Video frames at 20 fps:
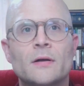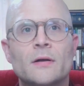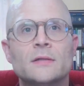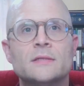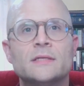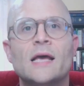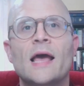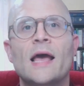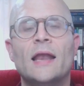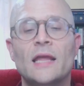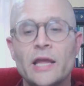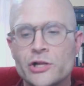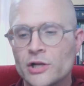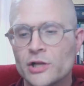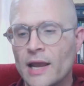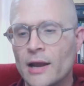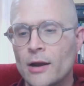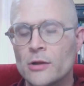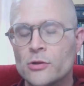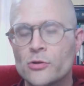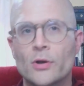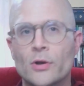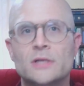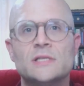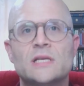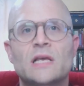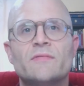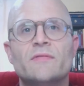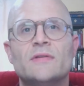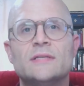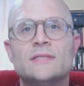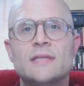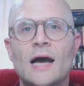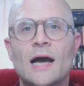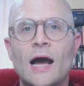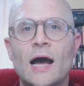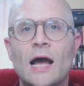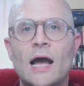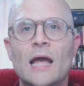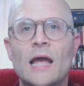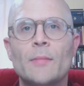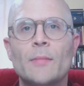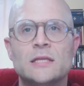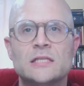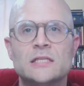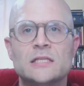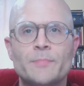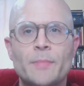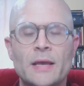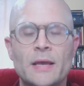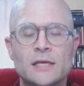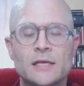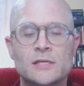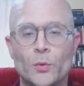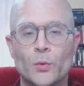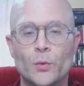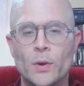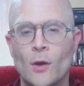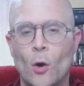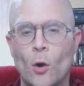and each character is given time and space to really